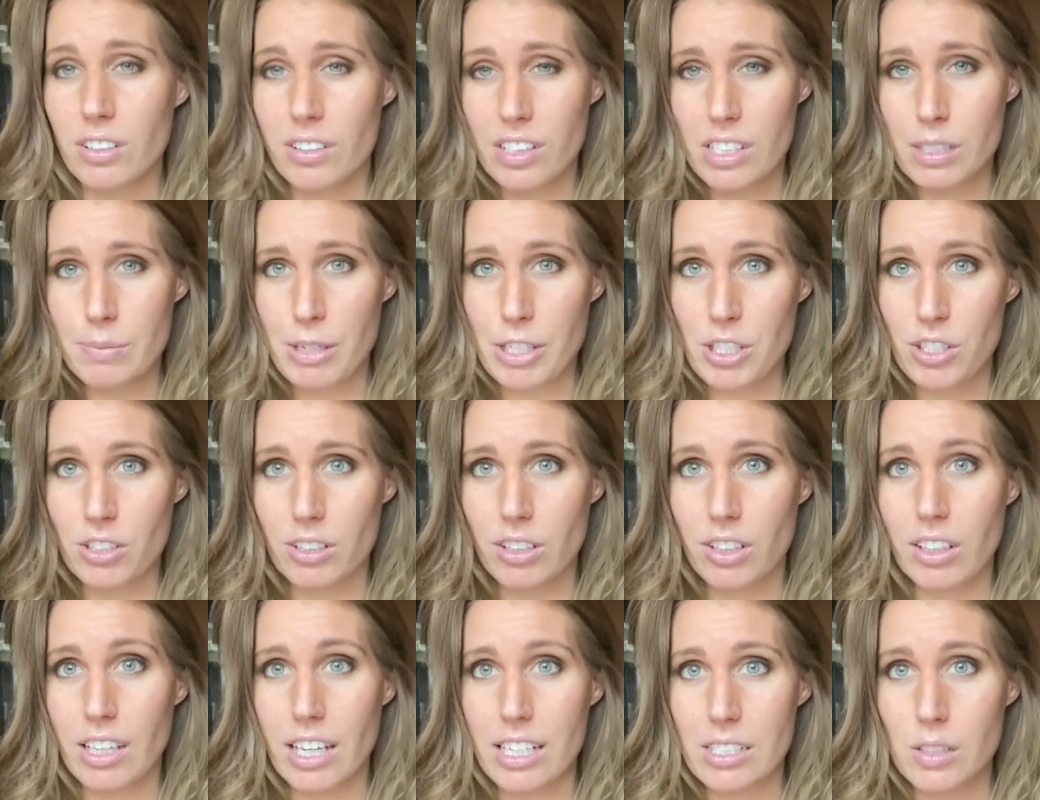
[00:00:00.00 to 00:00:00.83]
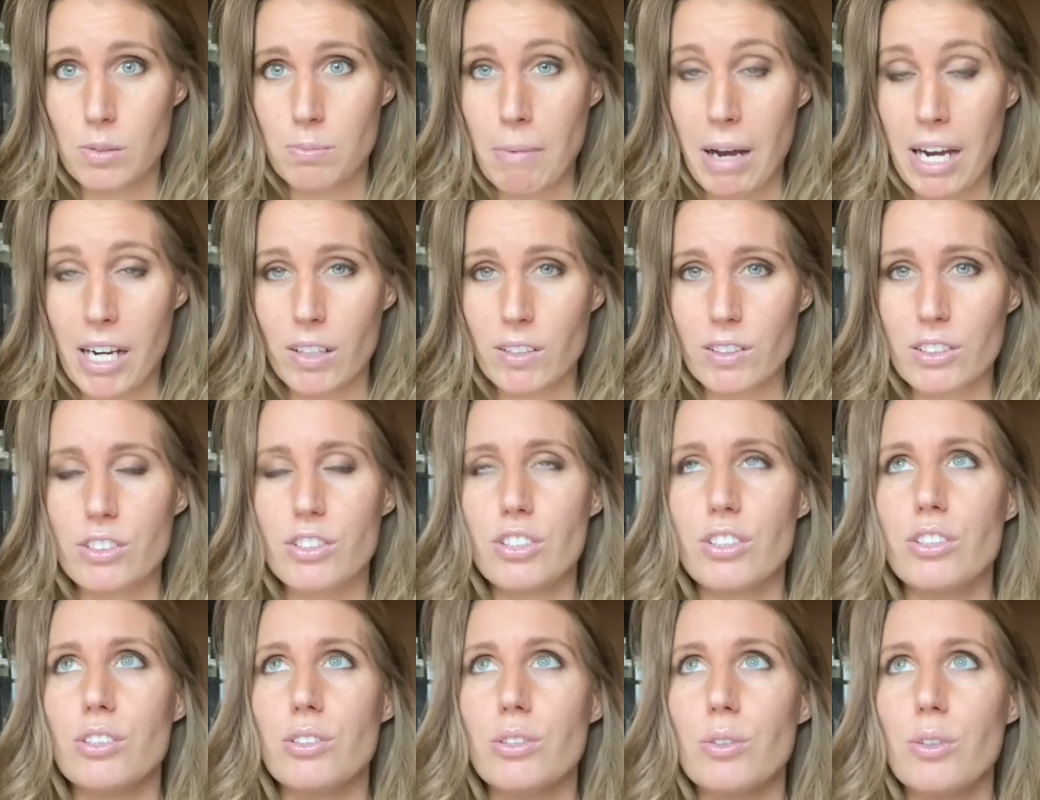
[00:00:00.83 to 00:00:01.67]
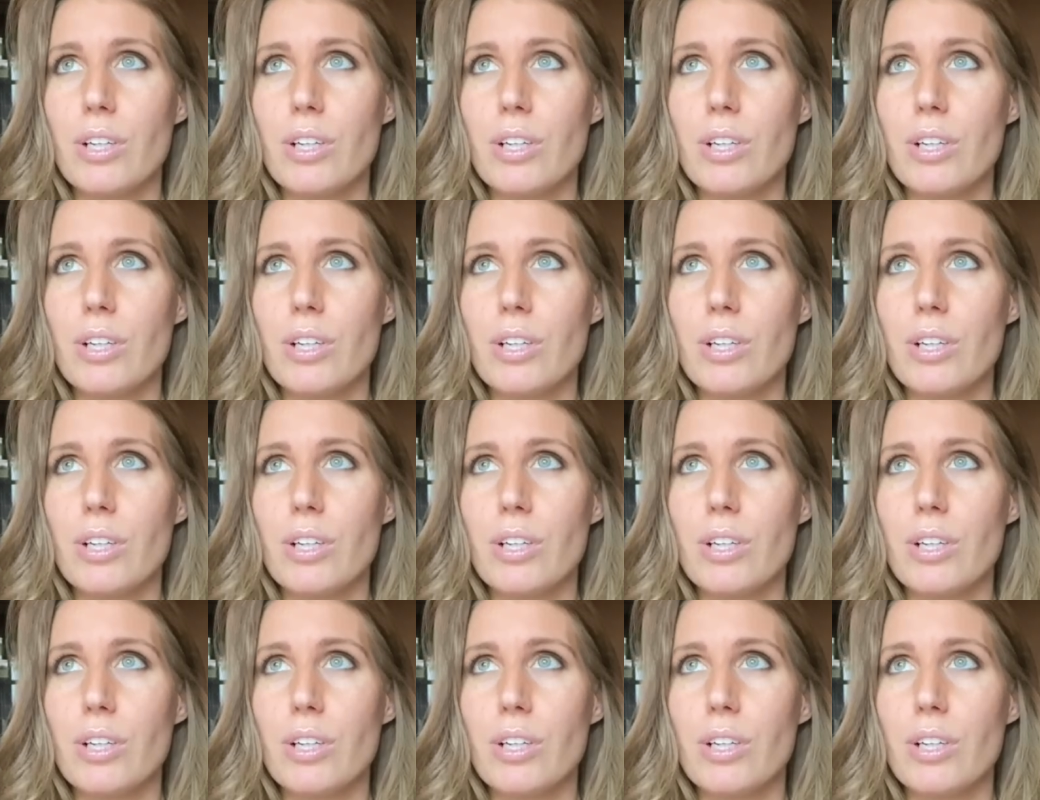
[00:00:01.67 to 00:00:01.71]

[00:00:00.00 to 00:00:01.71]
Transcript: especially in the last mile to two,